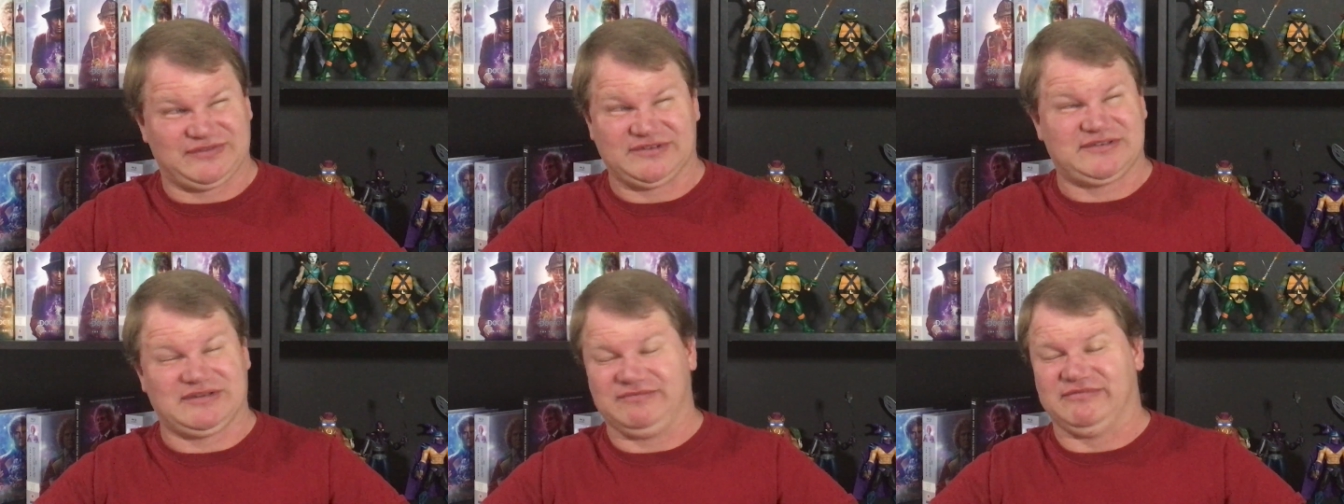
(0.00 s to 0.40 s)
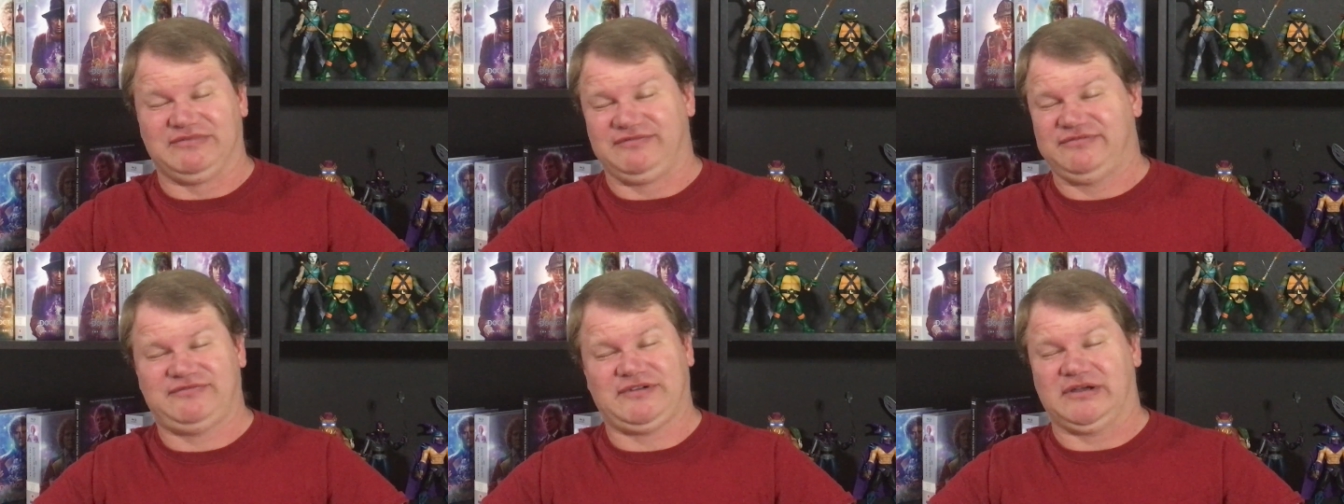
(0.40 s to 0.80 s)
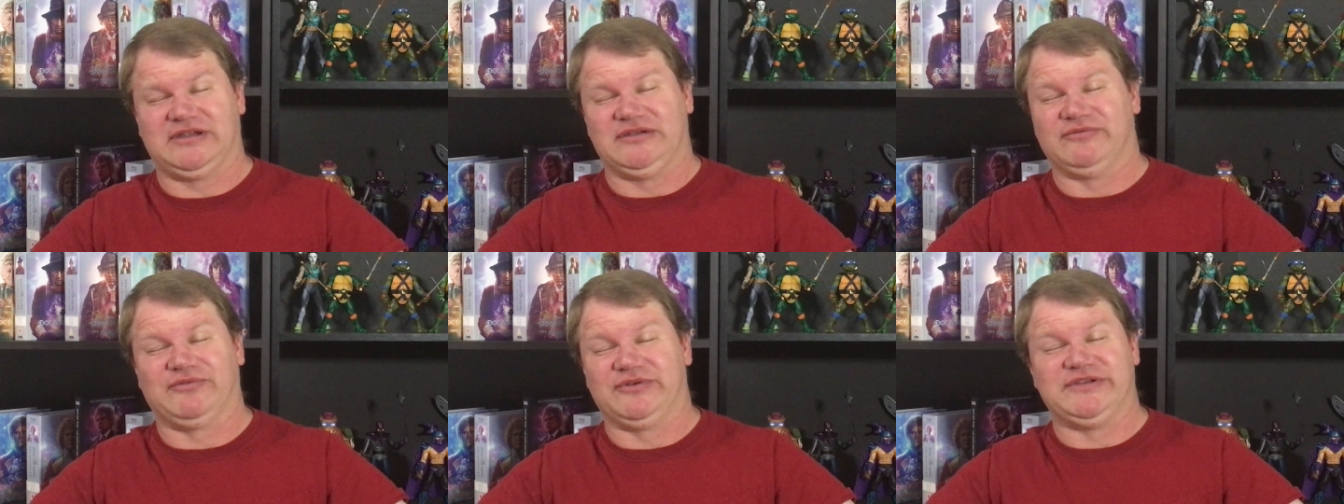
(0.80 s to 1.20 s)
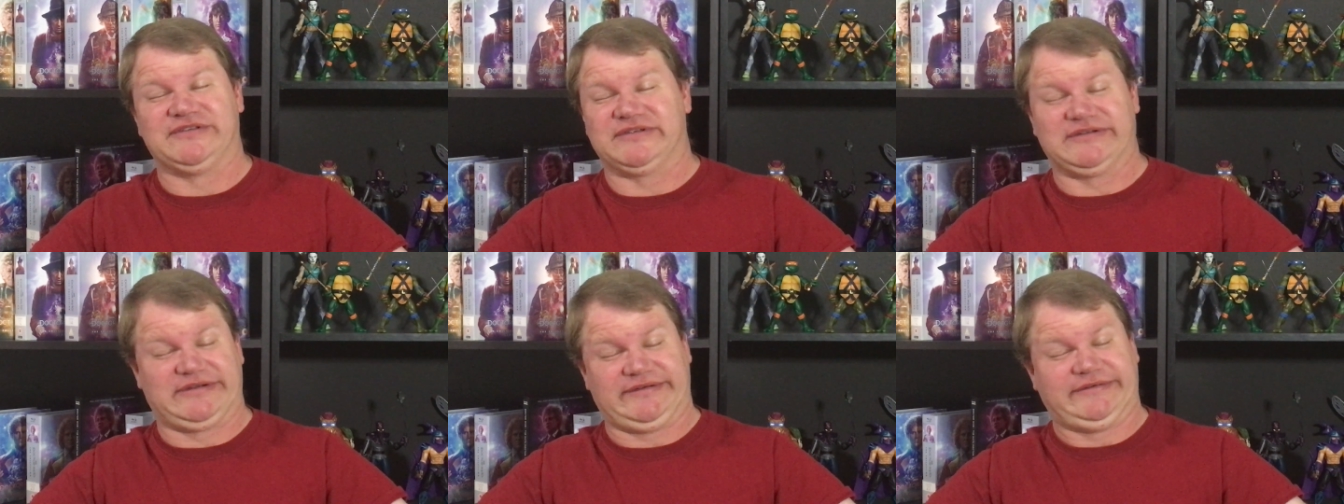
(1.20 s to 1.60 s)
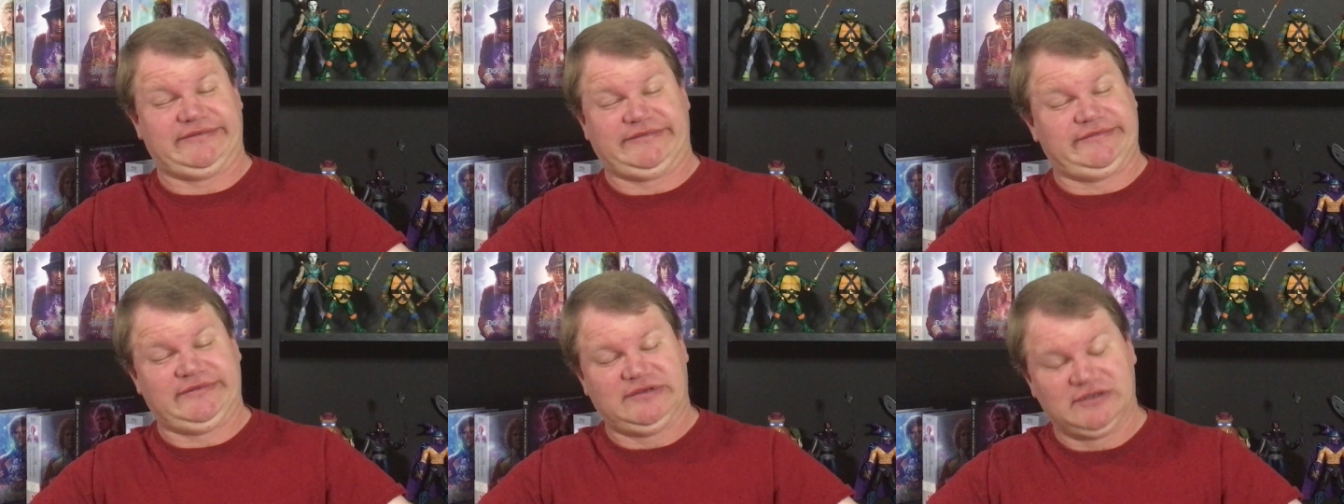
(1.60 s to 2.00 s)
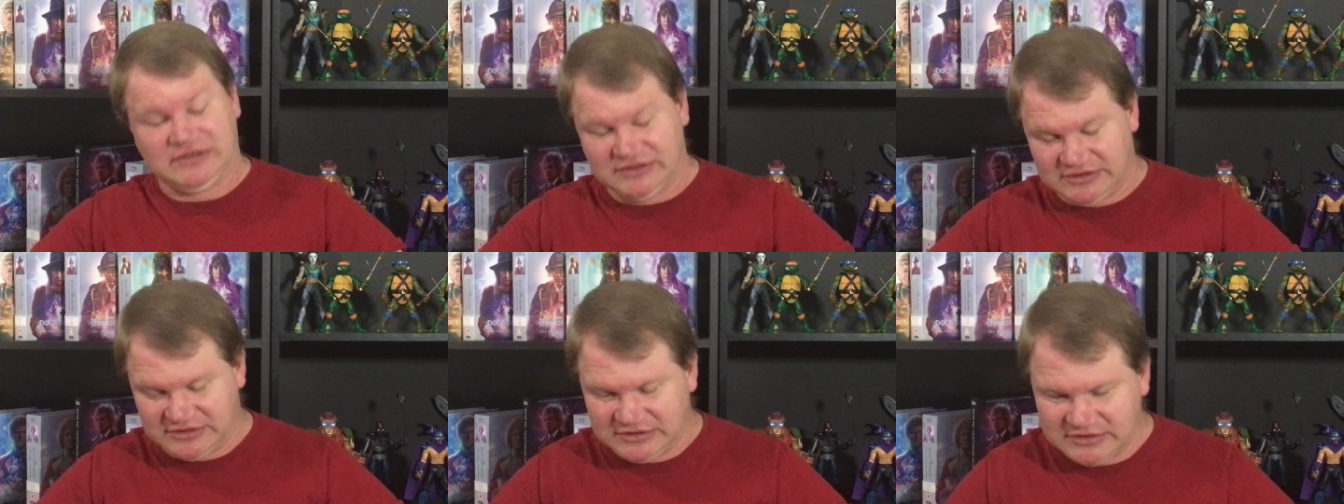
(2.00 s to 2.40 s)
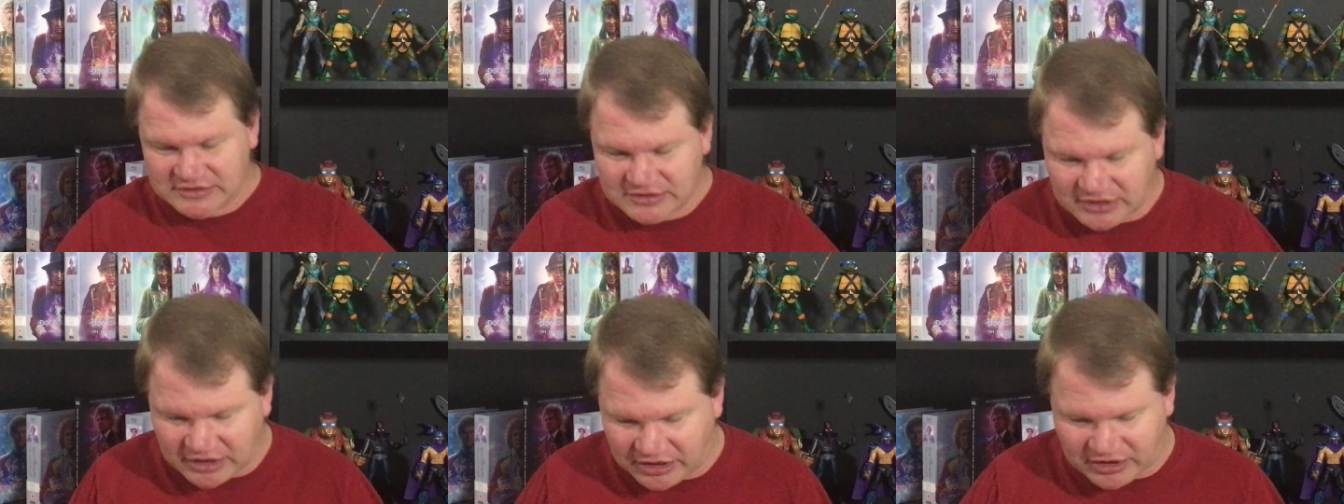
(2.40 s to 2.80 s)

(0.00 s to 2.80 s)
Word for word: for some fucking reason, I don't know.